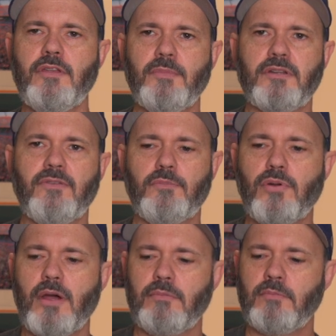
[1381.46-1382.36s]
too much of a
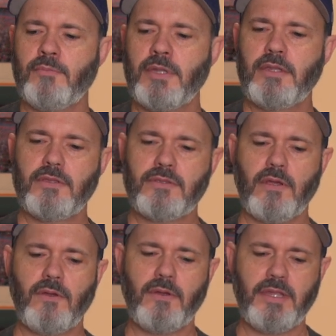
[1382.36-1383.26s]
problem.
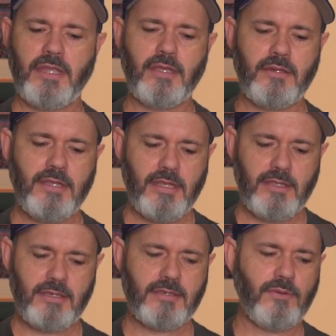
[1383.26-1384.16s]
So again,
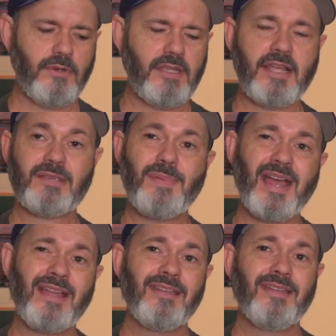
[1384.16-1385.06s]
this is a really nice
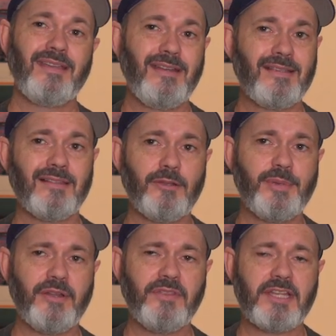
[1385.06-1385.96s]
bag. It is a little
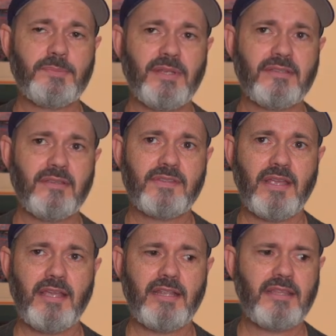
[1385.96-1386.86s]
bit on the expensive
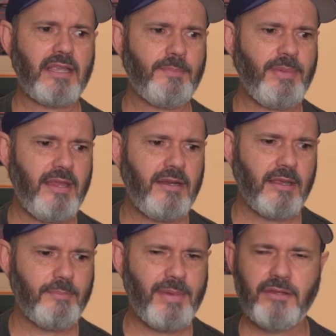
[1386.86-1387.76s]
side. I think I paid
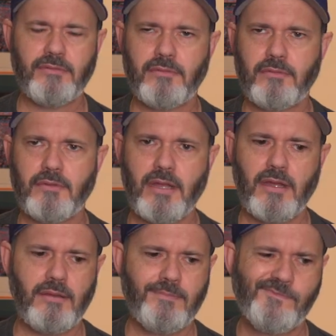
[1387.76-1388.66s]
like about
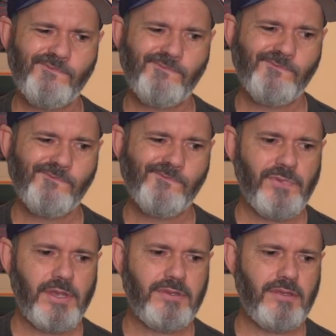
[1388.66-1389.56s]

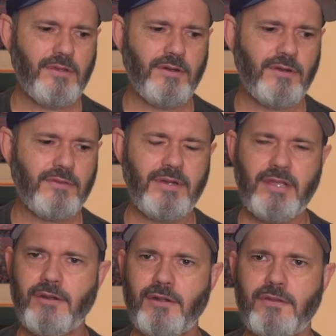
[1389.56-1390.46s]
it was either
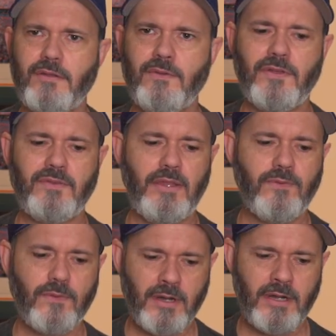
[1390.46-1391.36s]
$300 or $250
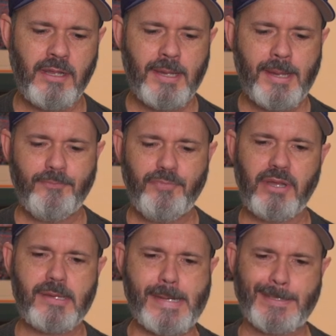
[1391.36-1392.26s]
for it,
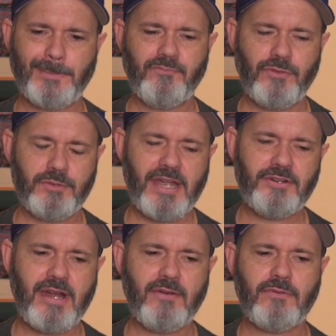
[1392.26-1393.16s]
but with my
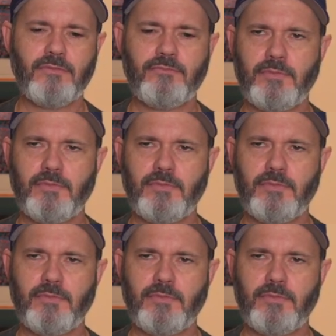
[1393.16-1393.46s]
travel,